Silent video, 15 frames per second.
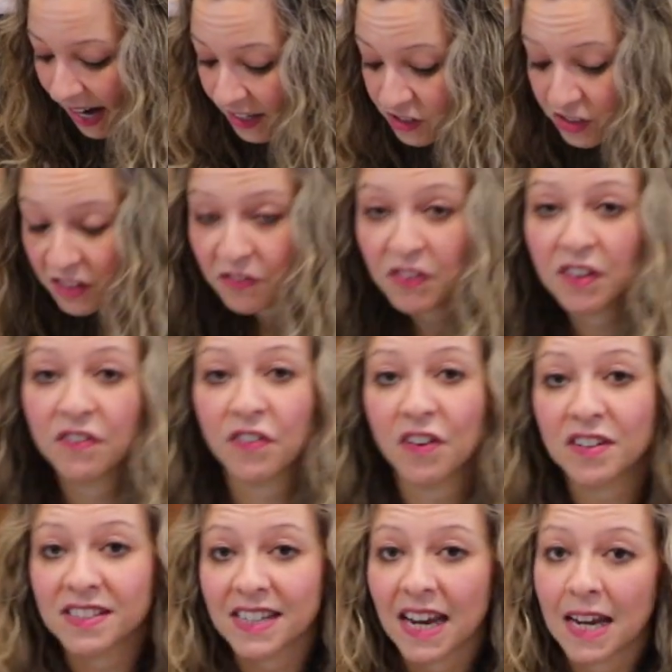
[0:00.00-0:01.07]
actually for the
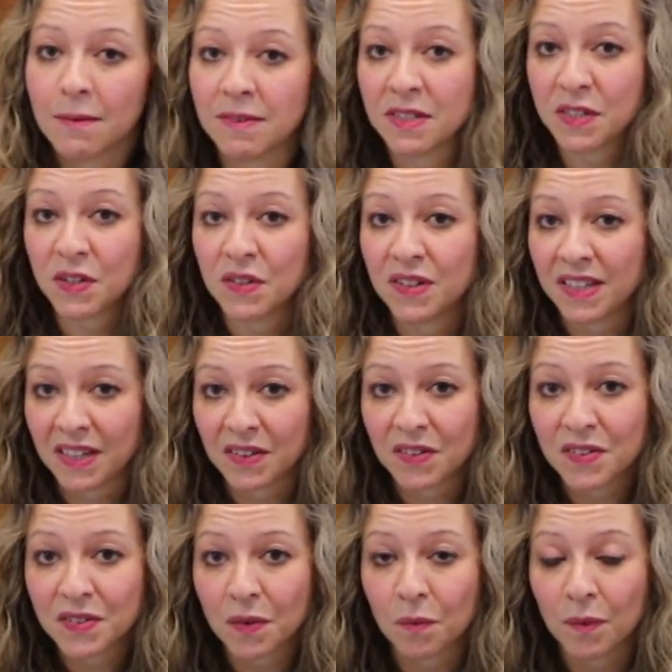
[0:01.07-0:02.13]
first time in 2
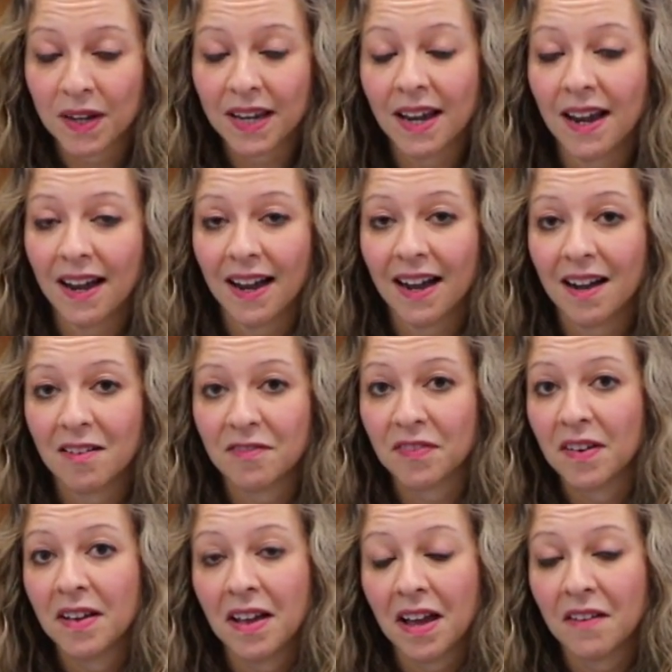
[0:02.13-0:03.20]
years, we have
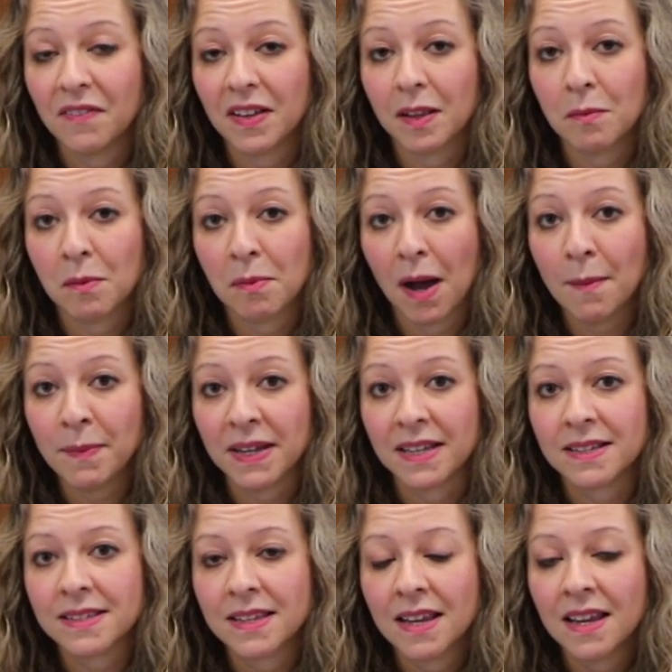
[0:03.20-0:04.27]
available
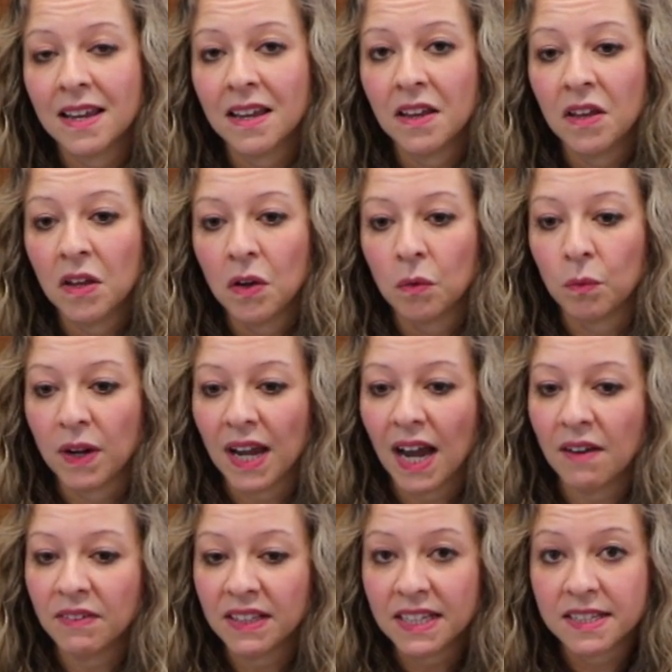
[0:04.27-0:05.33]
puppies. We
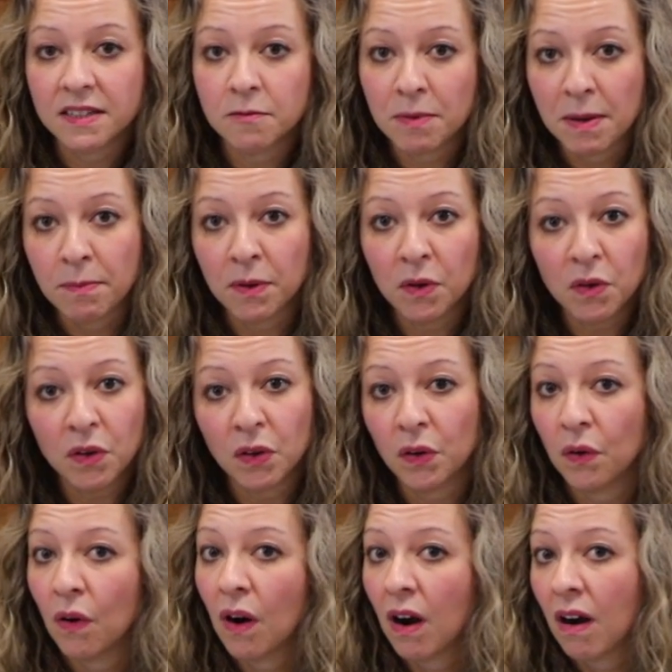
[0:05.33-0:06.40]
have a list of people
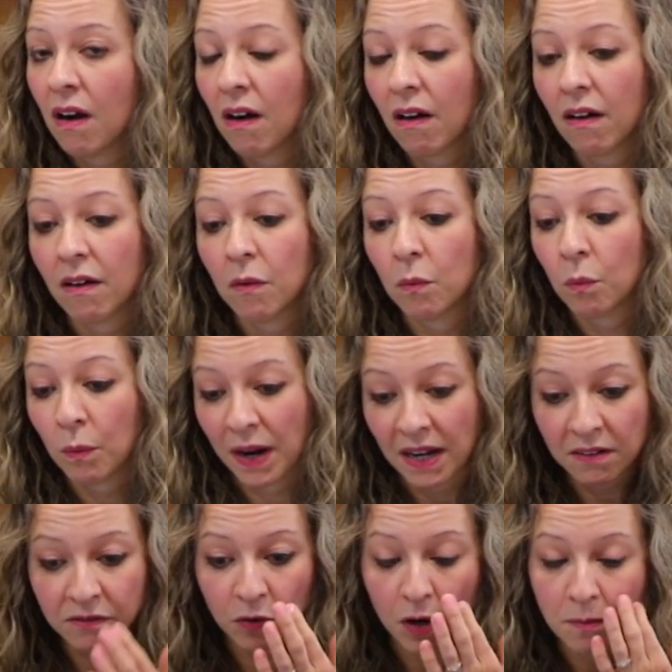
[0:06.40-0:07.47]
who are
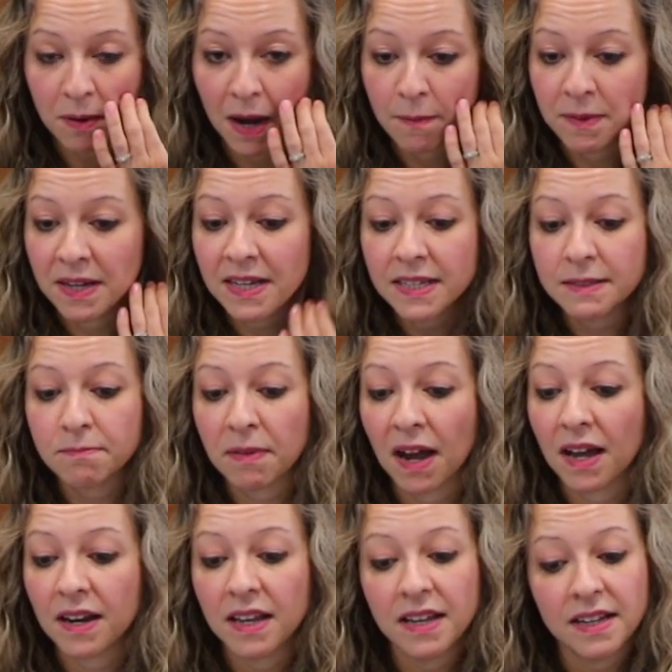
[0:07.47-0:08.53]
waiting for puppies,
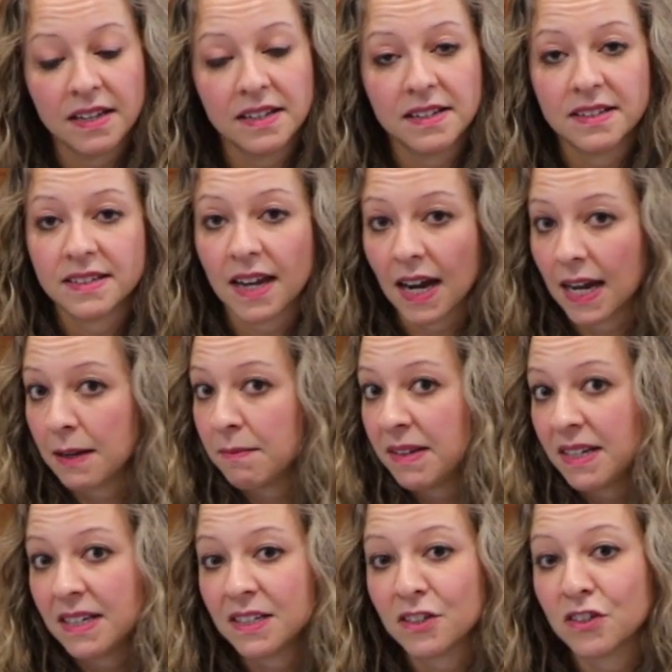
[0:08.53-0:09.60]
but
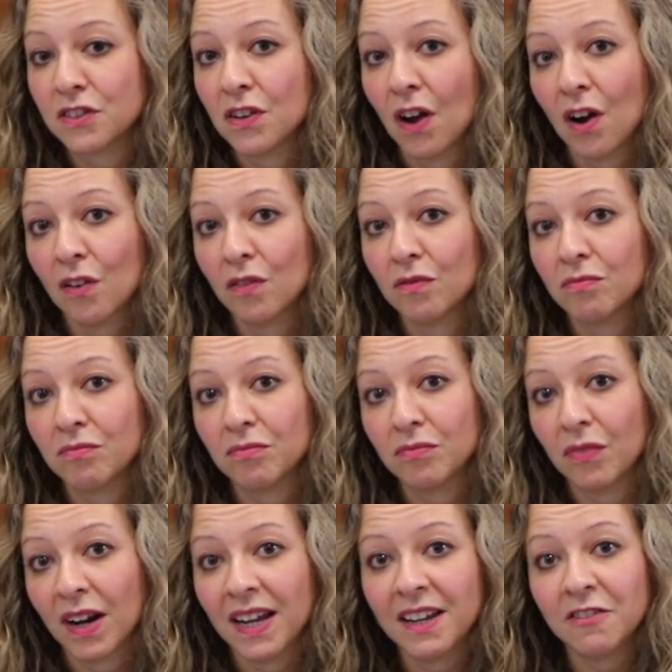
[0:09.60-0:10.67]
timing is not
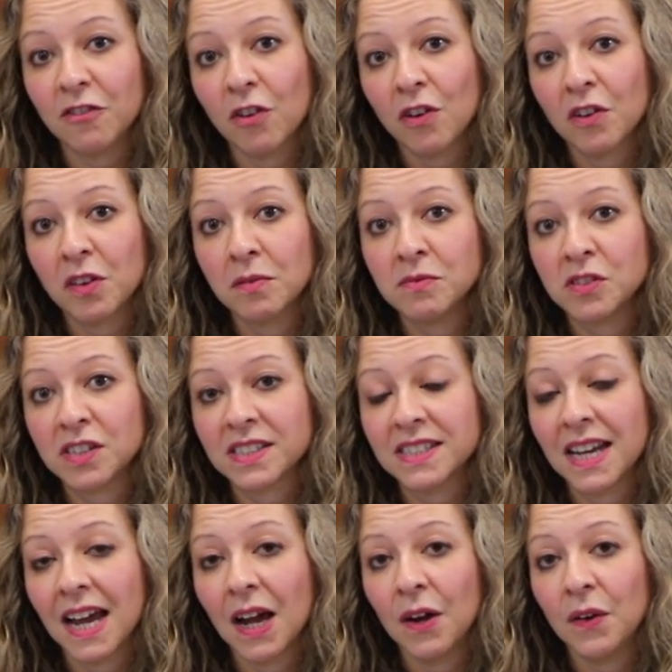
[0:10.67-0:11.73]
right for them
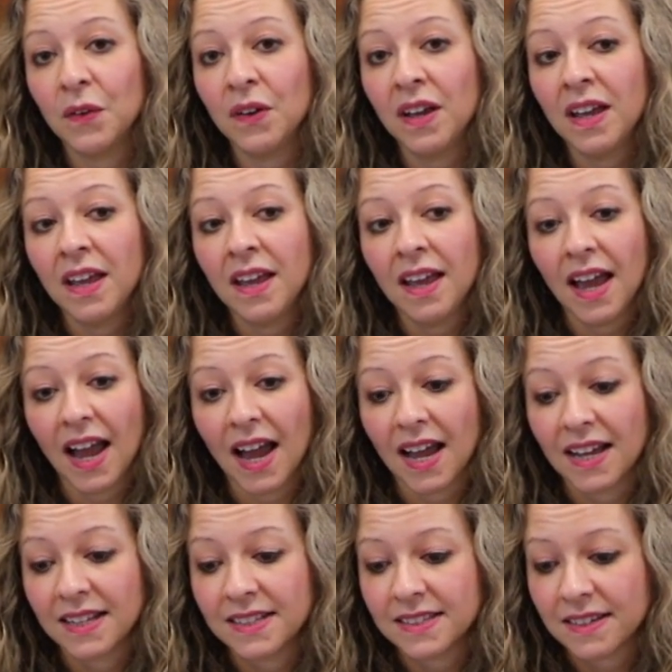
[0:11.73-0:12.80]
just now,
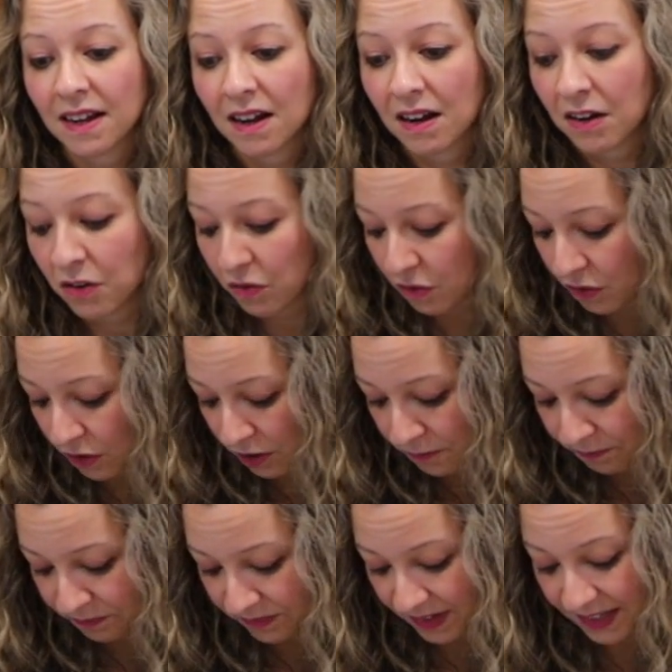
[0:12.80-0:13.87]
and
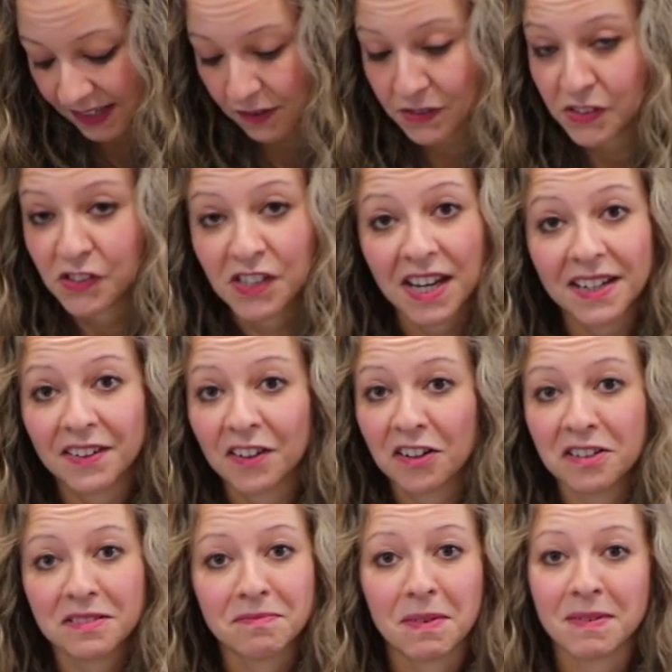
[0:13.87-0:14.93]
or down to
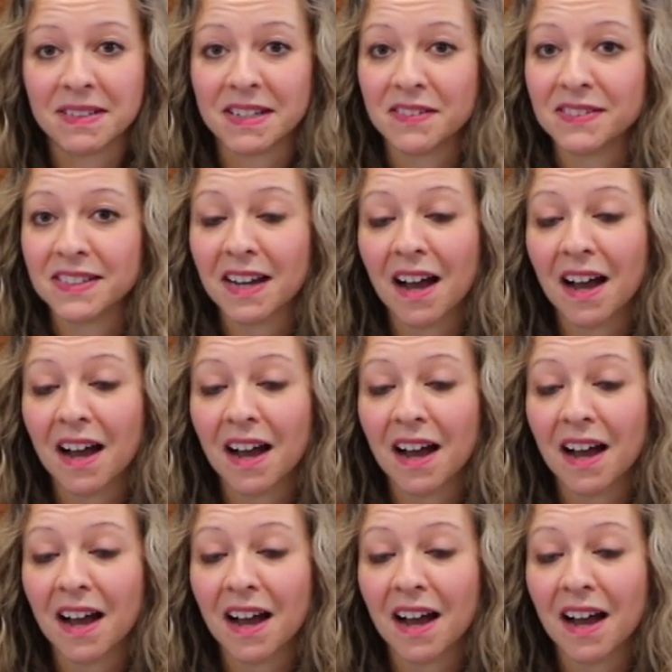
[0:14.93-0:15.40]
gender, maybe down to